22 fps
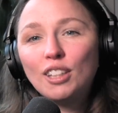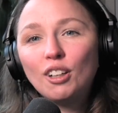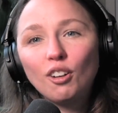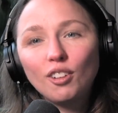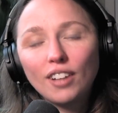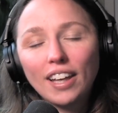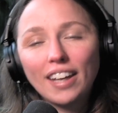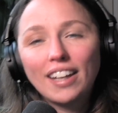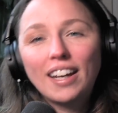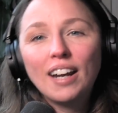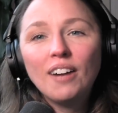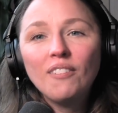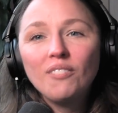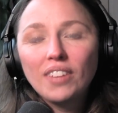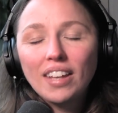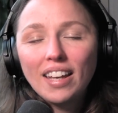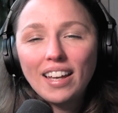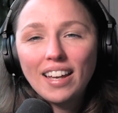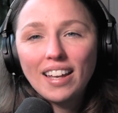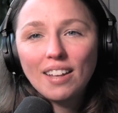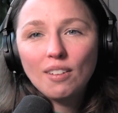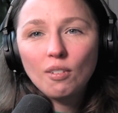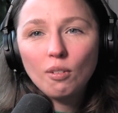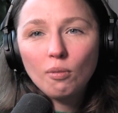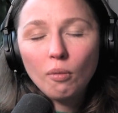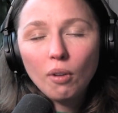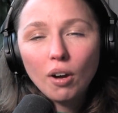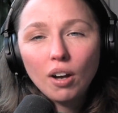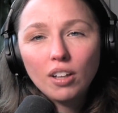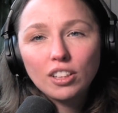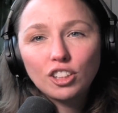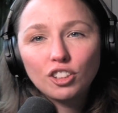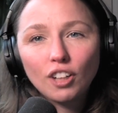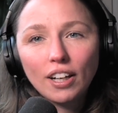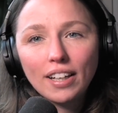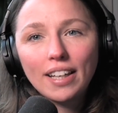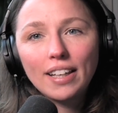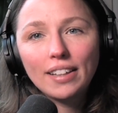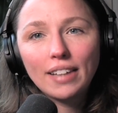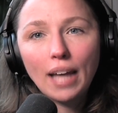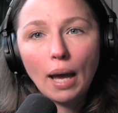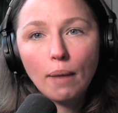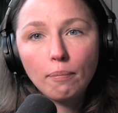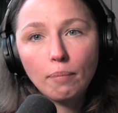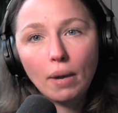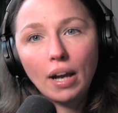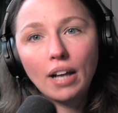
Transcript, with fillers: You know, like mm-hmm. striking that